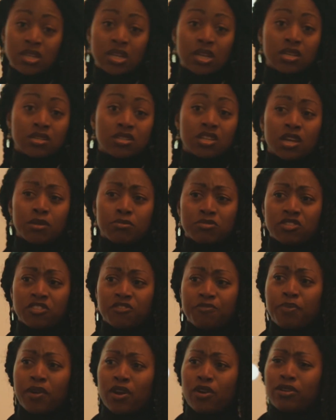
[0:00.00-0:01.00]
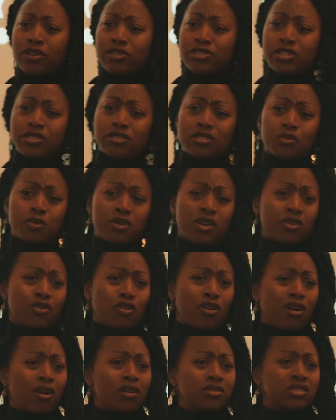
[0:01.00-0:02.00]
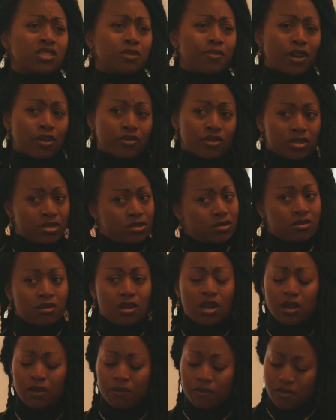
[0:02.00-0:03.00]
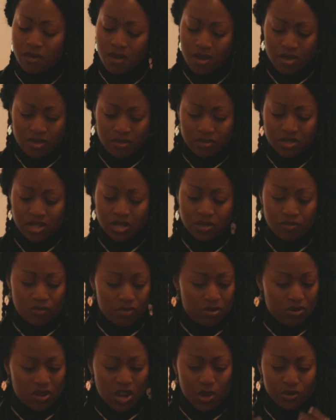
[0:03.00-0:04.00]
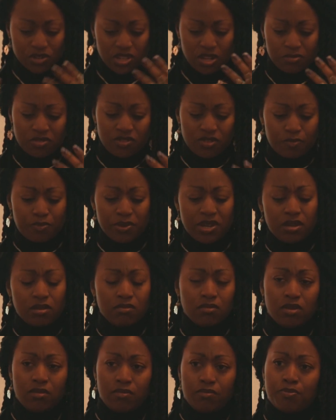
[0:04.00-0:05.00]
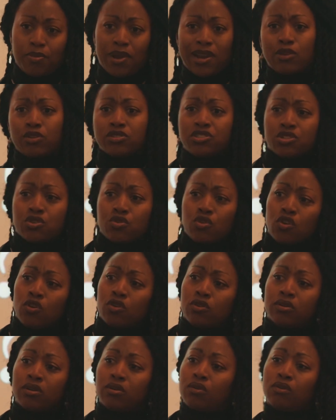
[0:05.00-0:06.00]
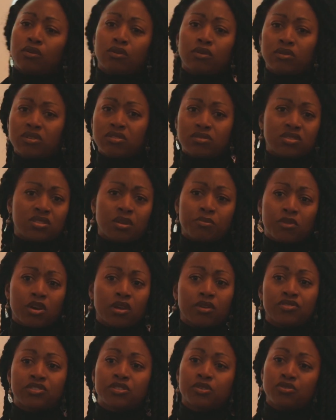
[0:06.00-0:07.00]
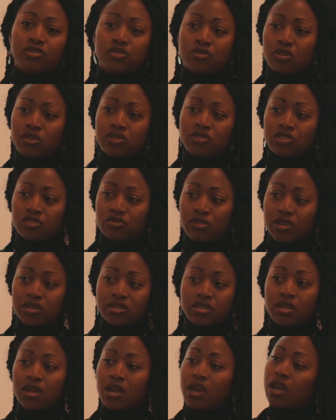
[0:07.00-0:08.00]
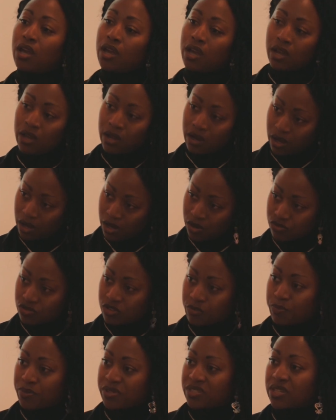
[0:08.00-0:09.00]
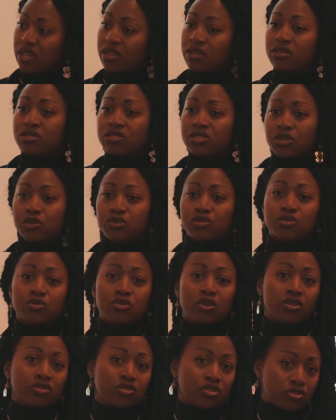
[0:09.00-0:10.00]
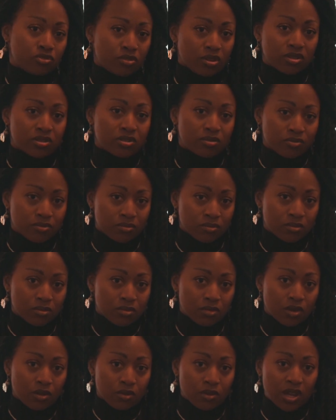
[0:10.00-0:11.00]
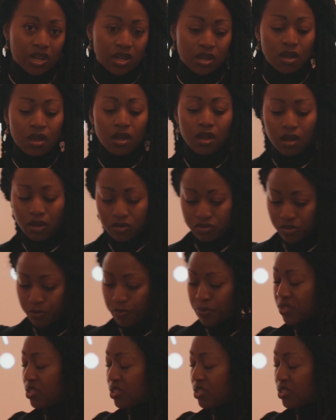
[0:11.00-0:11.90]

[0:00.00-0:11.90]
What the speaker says: thing in terms of biology, so when I got asked about this, said, you know, in terms of being biological or some kind of social construct, 100% social construct. Okay? 100%